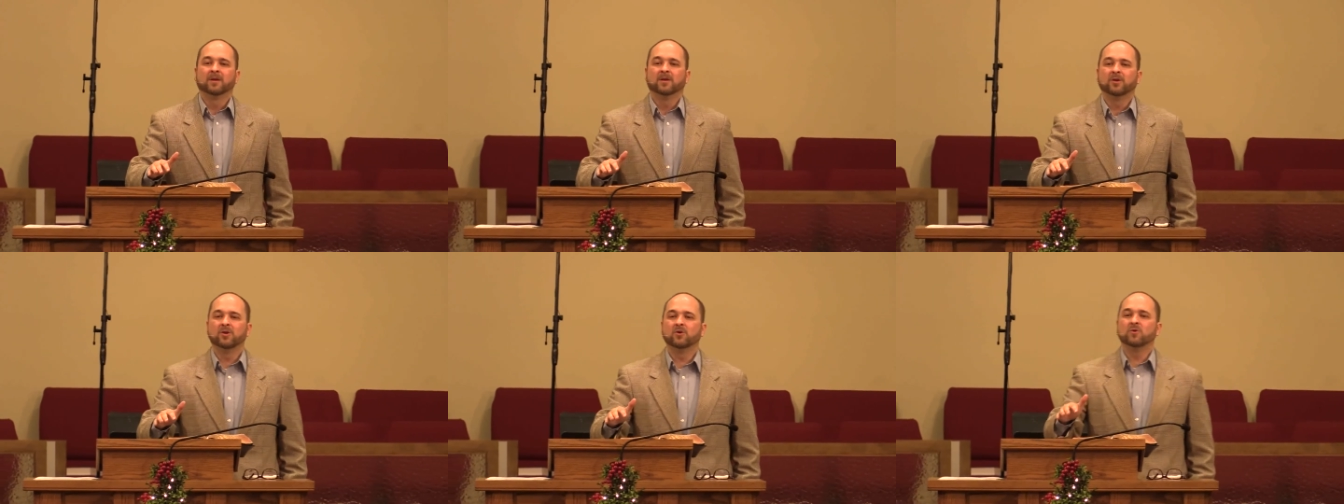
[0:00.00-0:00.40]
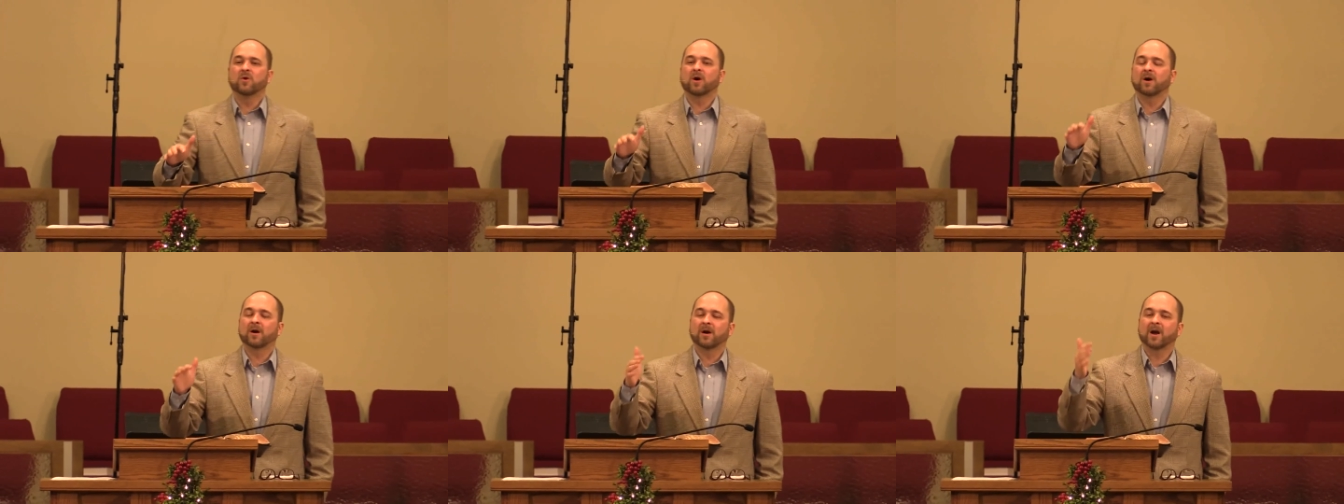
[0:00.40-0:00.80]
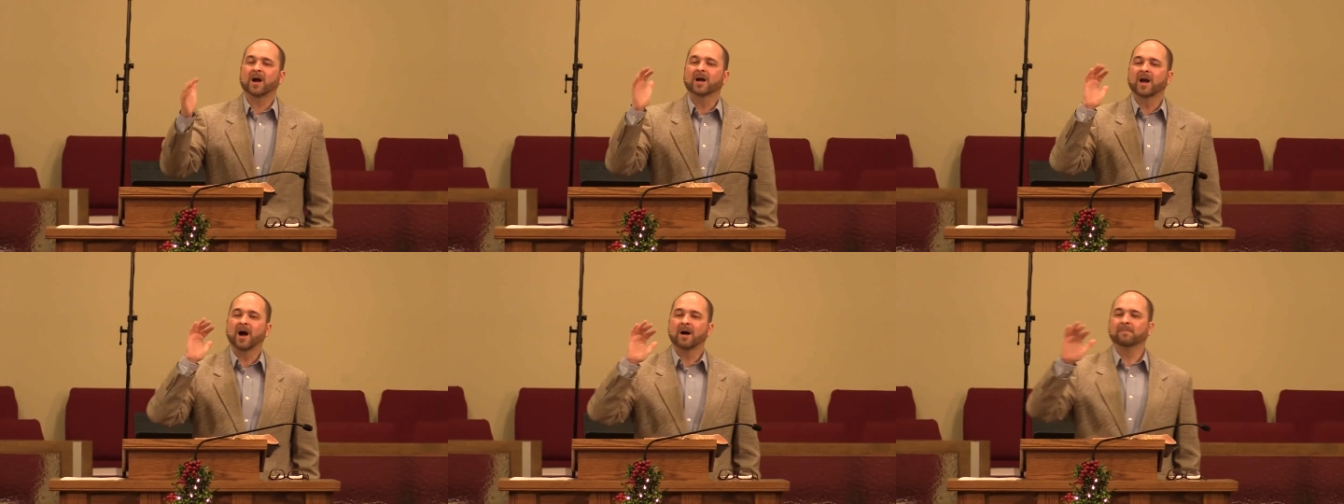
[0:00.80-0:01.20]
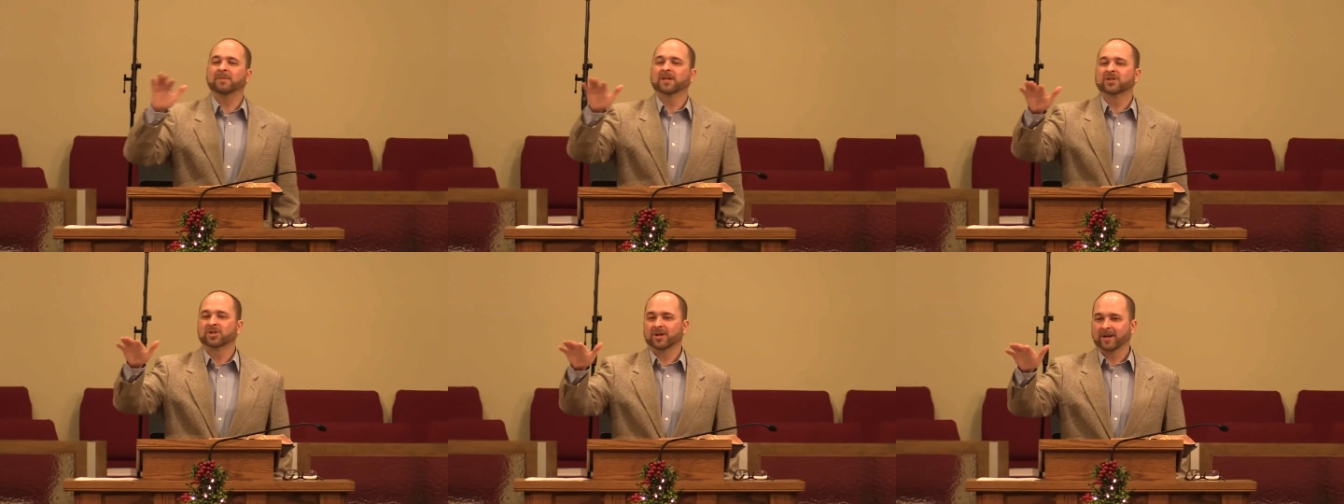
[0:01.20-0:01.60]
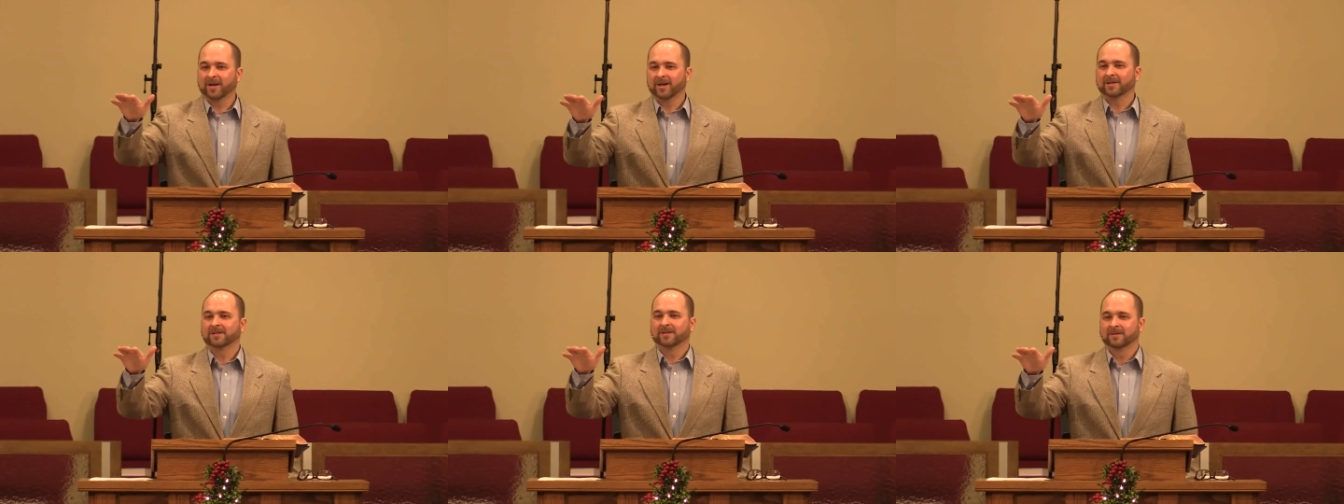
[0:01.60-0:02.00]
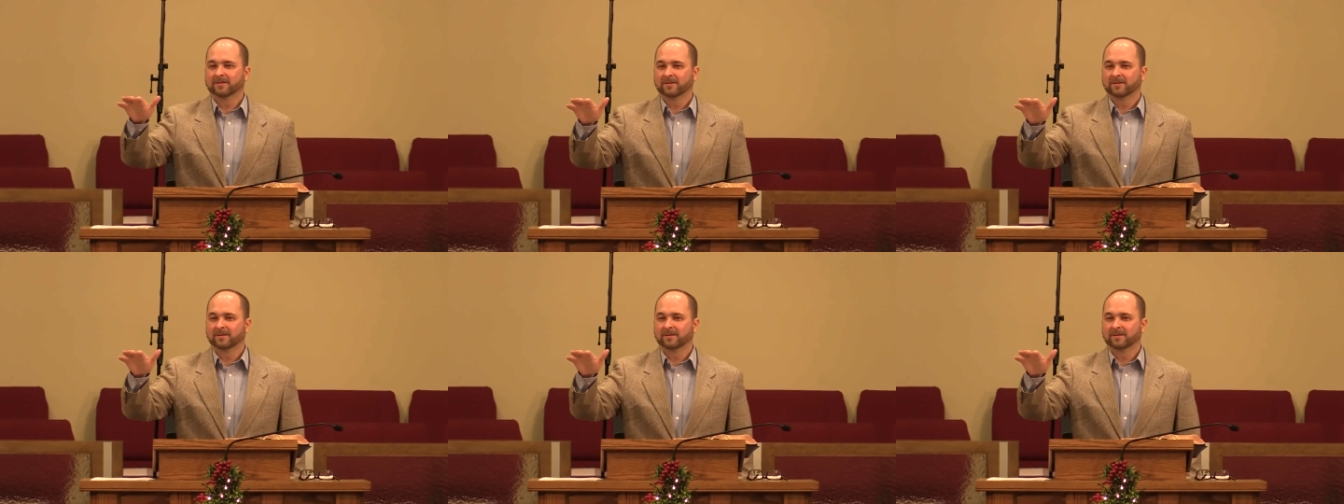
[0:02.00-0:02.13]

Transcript: you are accomplishing it.